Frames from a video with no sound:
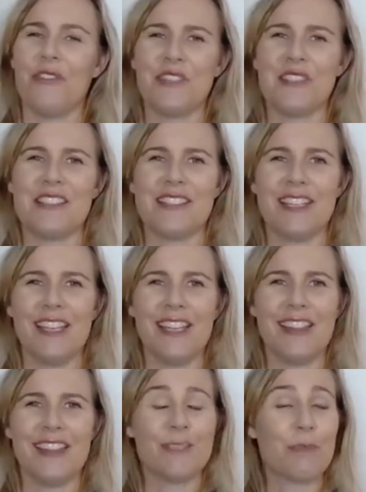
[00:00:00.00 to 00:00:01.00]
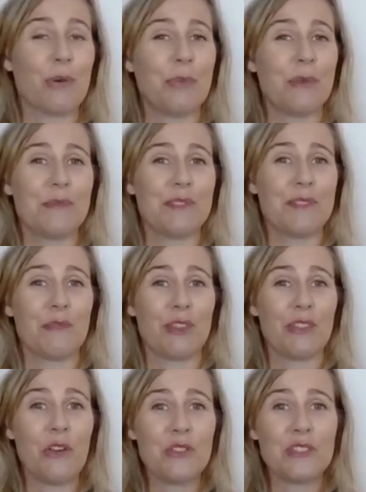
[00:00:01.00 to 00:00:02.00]
I often see these problems
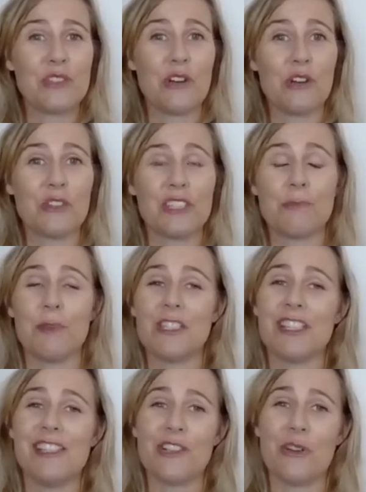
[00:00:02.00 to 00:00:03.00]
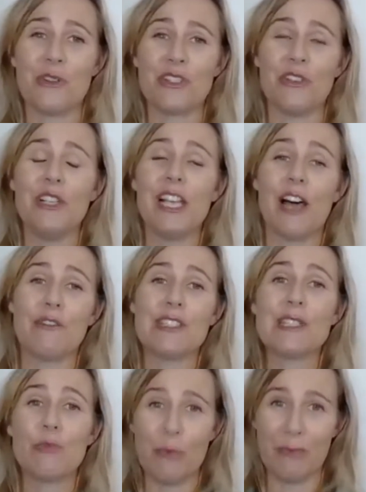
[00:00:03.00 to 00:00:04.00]
with those dogs, especially dogs who
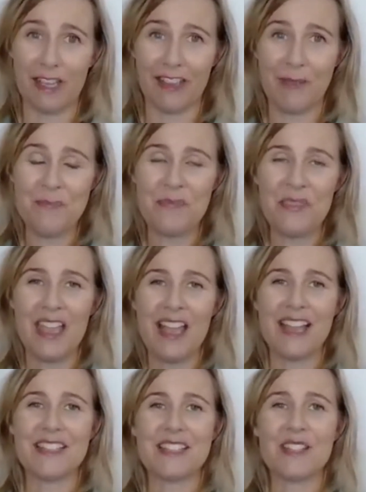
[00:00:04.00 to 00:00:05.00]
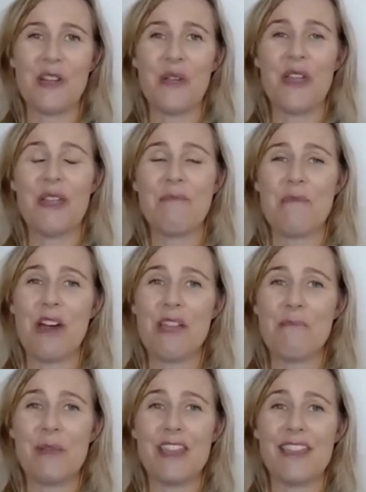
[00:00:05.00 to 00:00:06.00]
love swimming. And so it
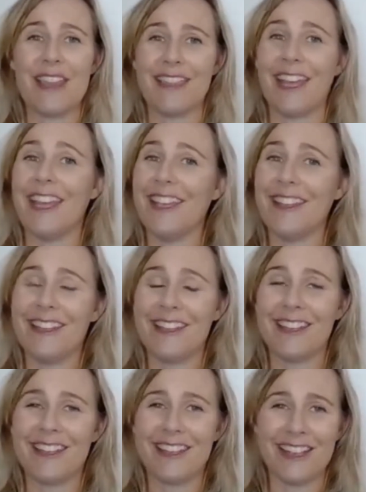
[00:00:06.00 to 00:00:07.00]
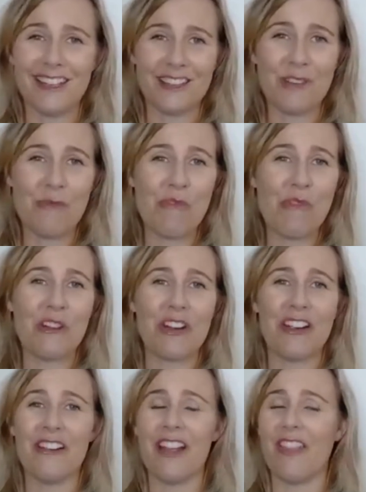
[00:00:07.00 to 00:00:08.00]
might be that they get in the
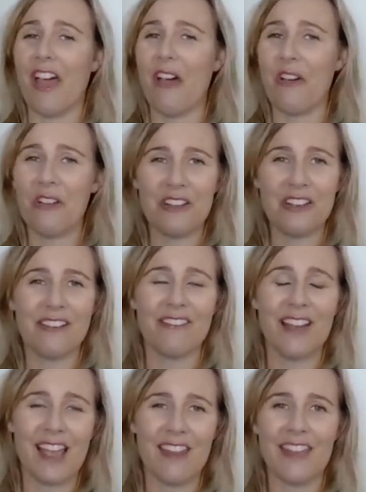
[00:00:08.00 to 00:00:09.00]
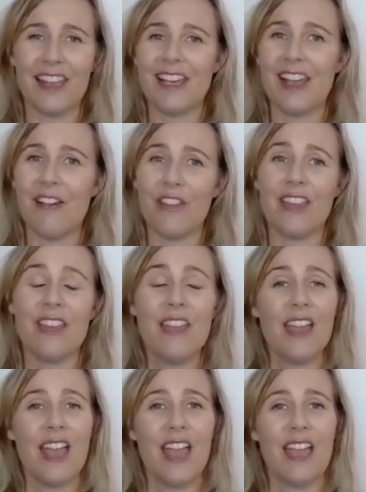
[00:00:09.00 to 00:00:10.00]
water and they're hooning around and they love it,
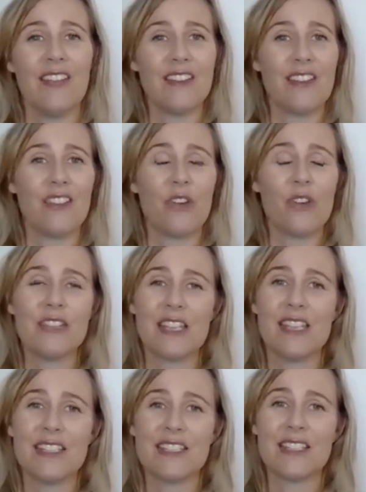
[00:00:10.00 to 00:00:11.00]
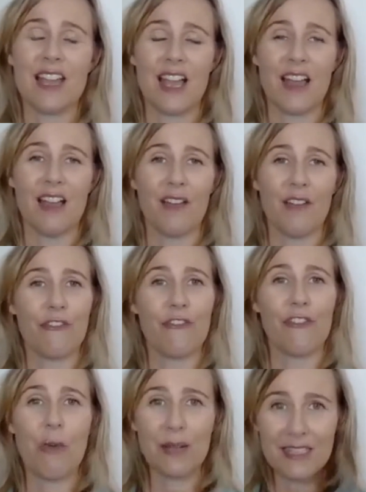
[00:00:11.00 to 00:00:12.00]
and those ears are
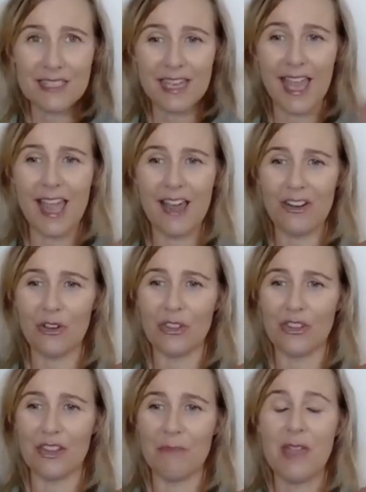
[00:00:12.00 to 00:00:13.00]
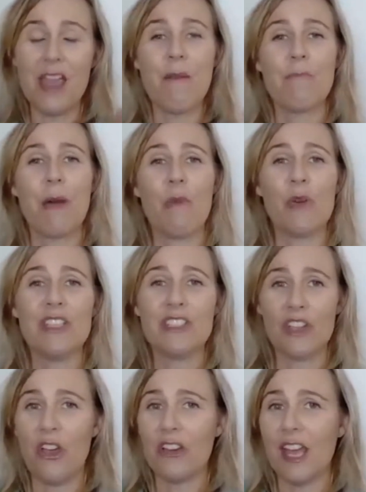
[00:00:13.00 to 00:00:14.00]
flopping down on them, but
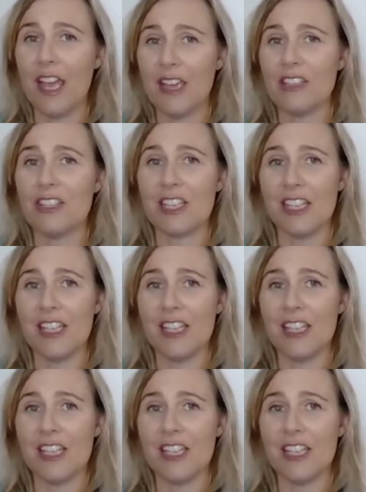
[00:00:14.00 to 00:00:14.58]
they don't